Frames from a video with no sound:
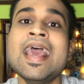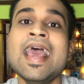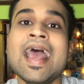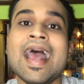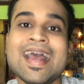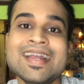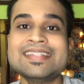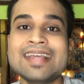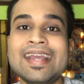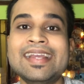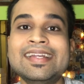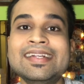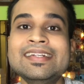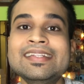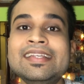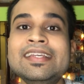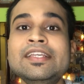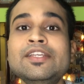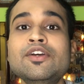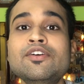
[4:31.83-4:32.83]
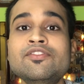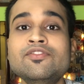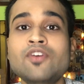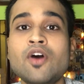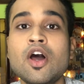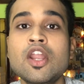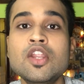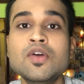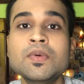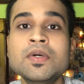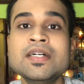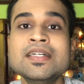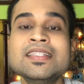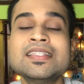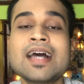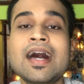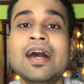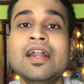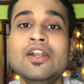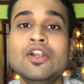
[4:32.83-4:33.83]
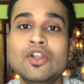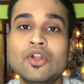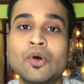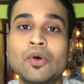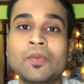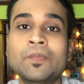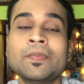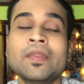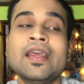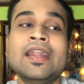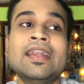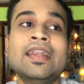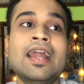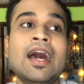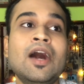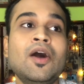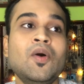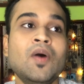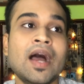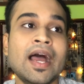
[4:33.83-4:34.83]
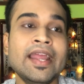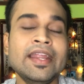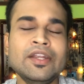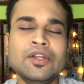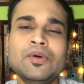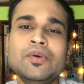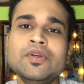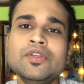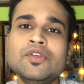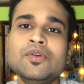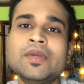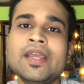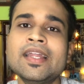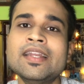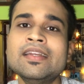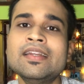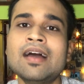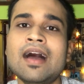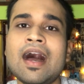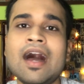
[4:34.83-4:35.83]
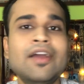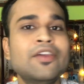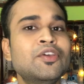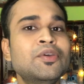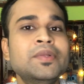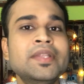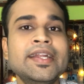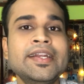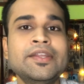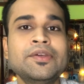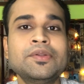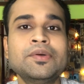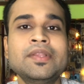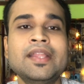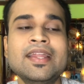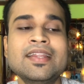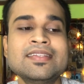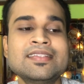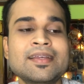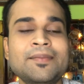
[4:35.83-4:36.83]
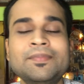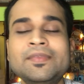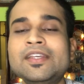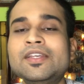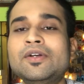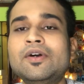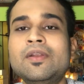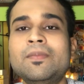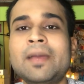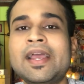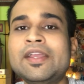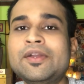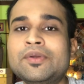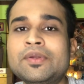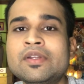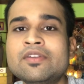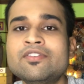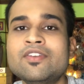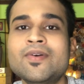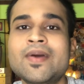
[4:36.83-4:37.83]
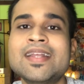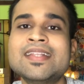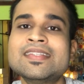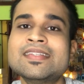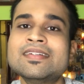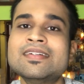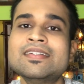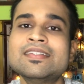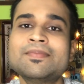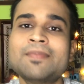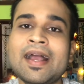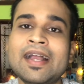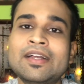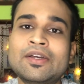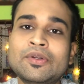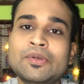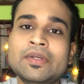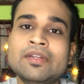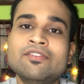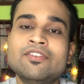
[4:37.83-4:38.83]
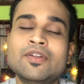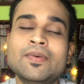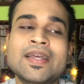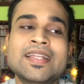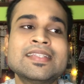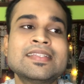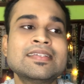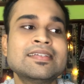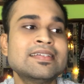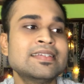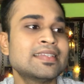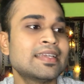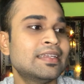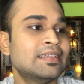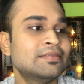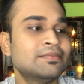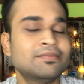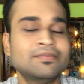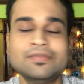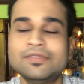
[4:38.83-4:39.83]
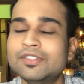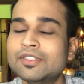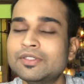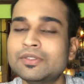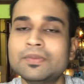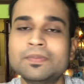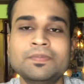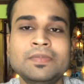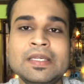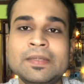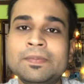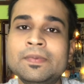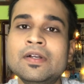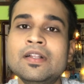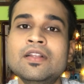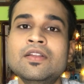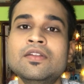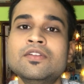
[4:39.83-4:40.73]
And second thing, your followers are low. Now I know you can argue that there is something called micro influencers, macro influencers, and people